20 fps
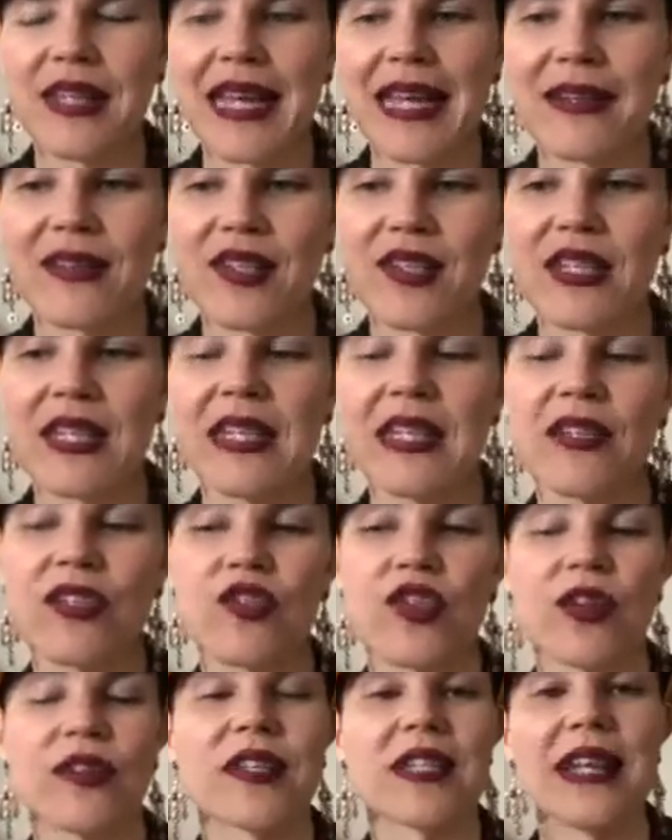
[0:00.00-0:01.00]
It's
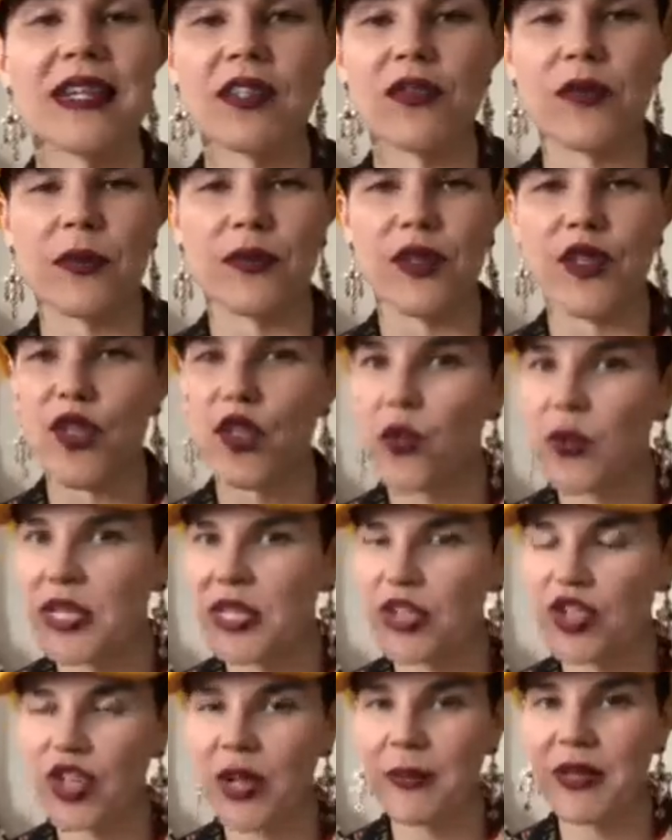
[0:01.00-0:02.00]
translated from the
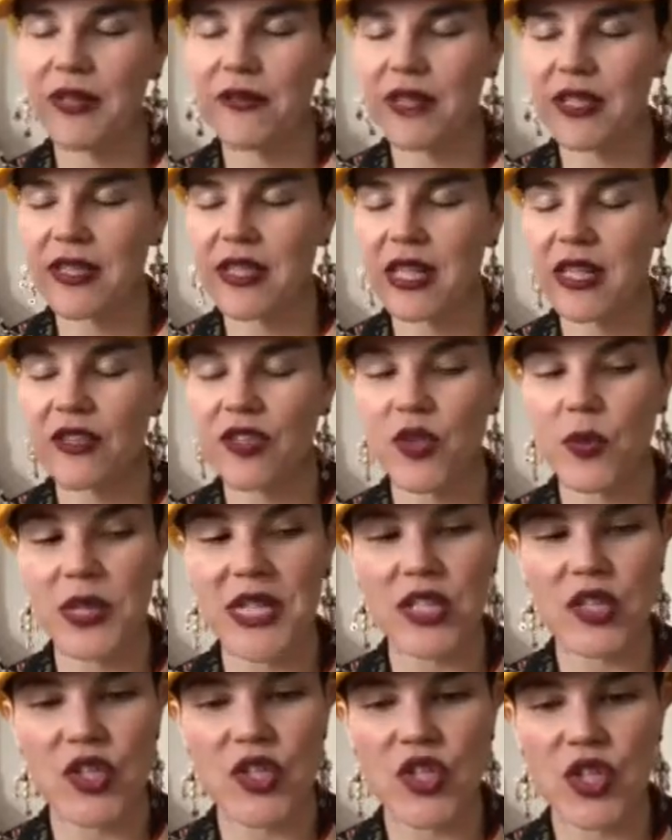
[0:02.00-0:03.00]
Swedish, I believe, and it's set in
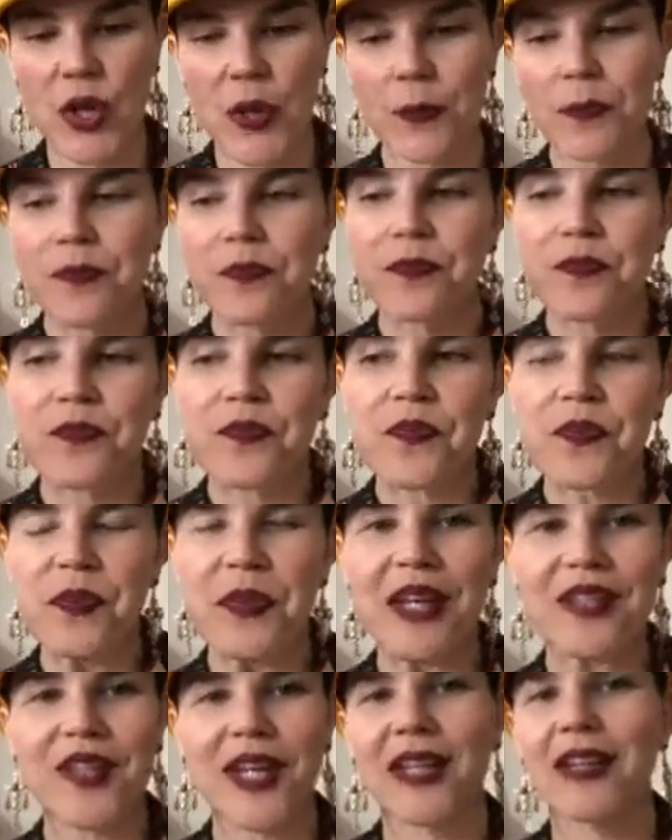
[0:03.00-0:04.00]
Sweden, so
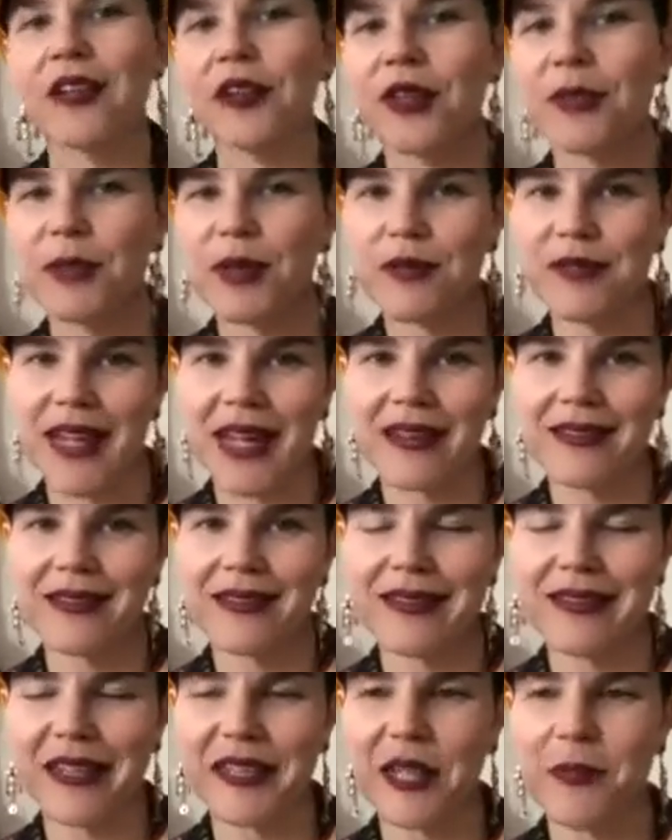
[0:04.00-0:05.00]
it's kind of got a bit of that,
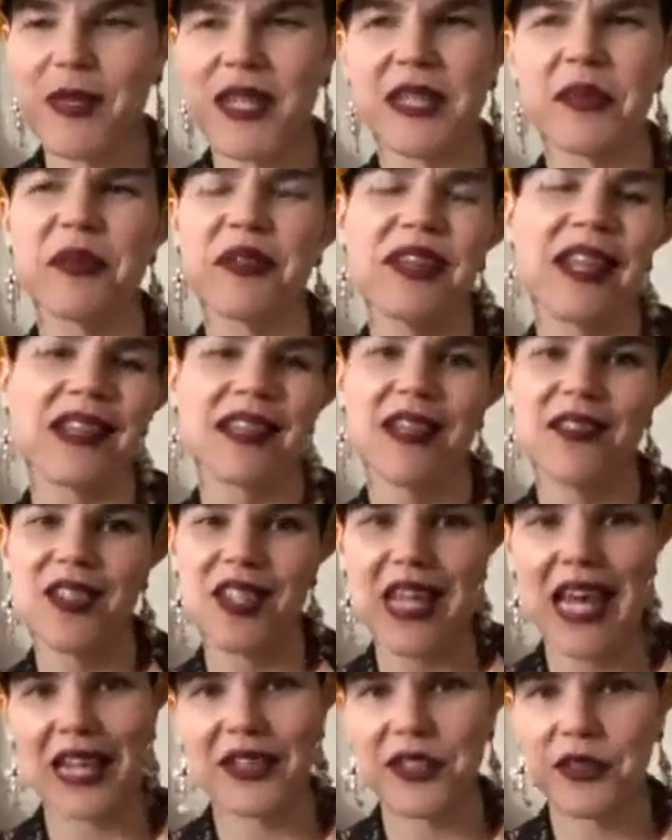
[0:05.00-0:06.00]
I keep saying a bit of that kind of
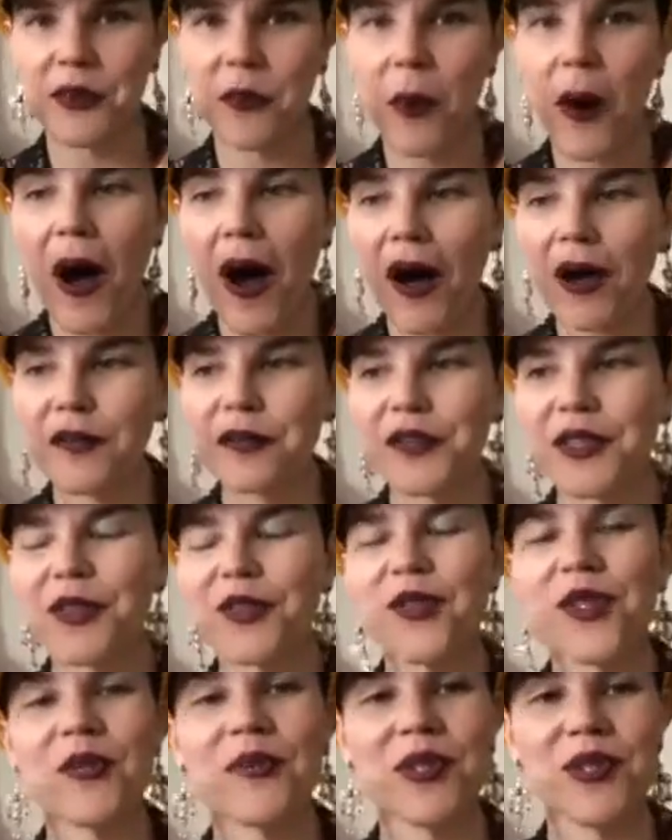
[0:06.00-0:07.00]
Scandi noir feel
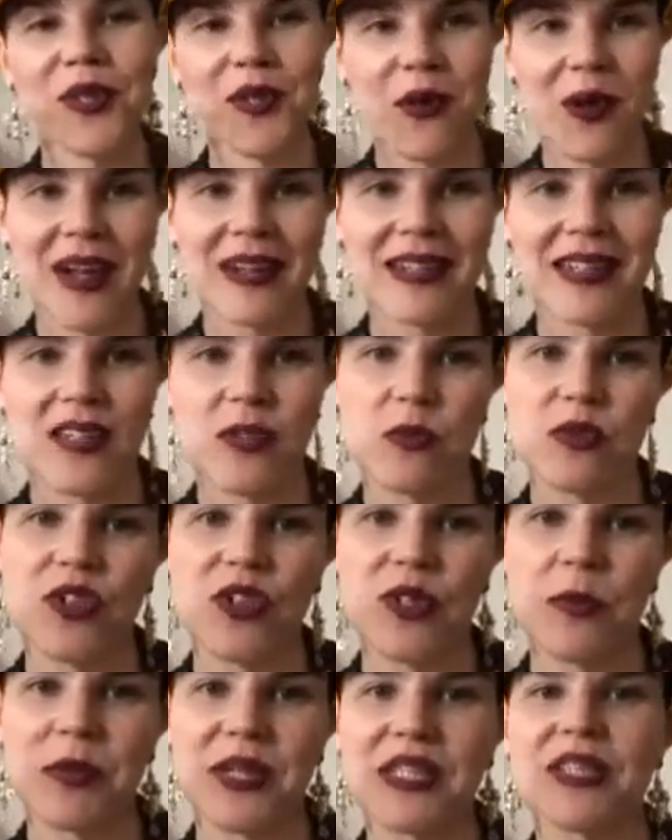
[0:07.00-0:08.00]
to it, which is quite nice, which
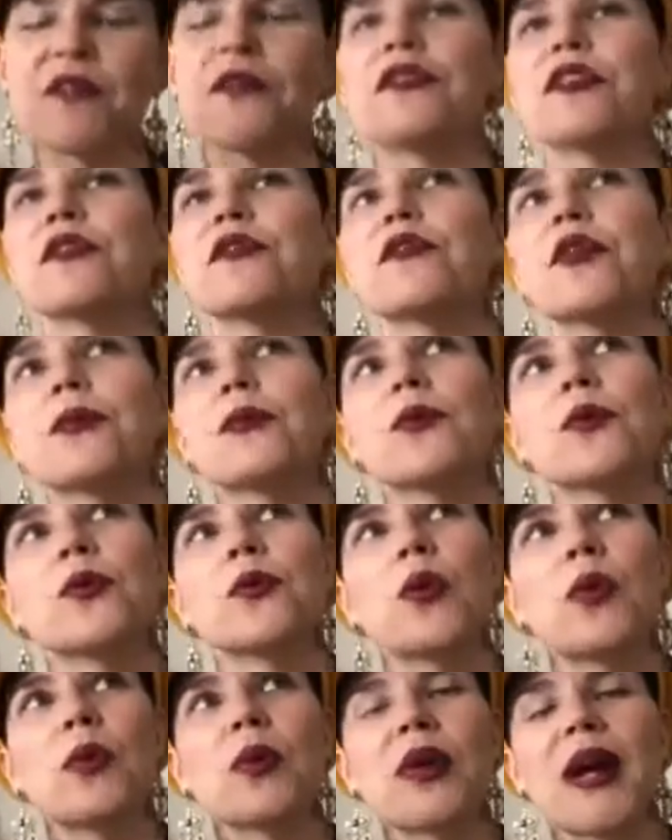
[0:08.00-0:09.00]
is a bit different from your
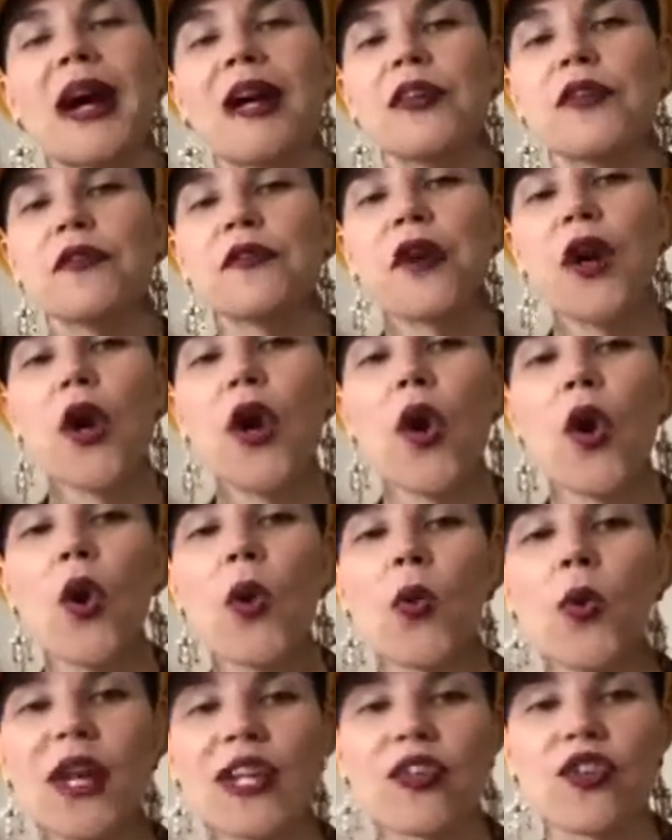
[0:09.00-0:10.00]
normal kind of
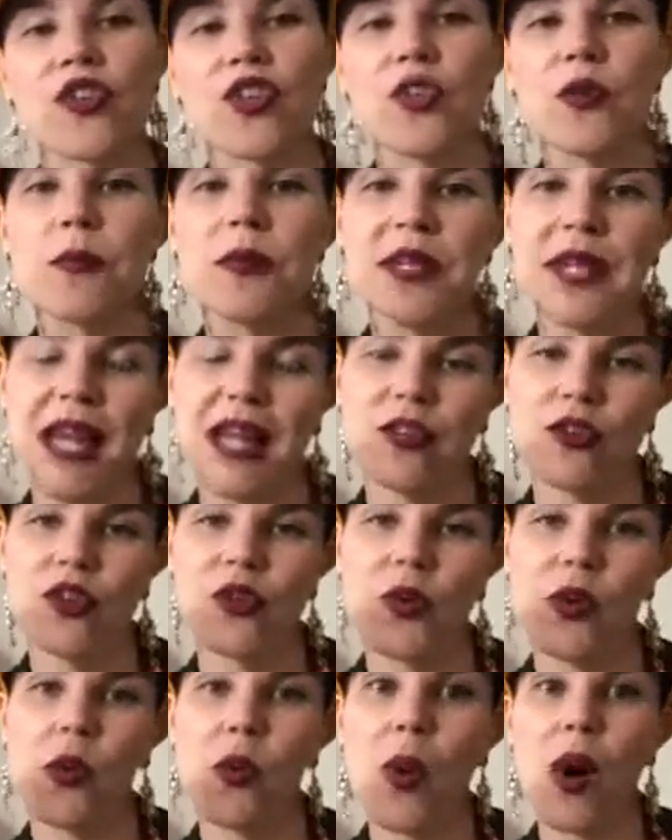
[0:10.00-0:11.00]
witch
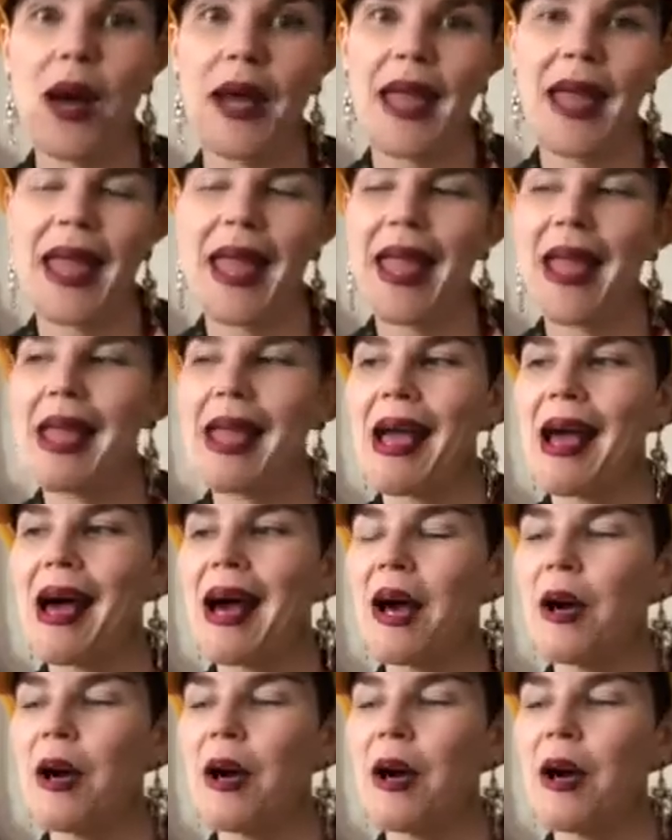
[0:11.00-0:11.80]
supernatural YA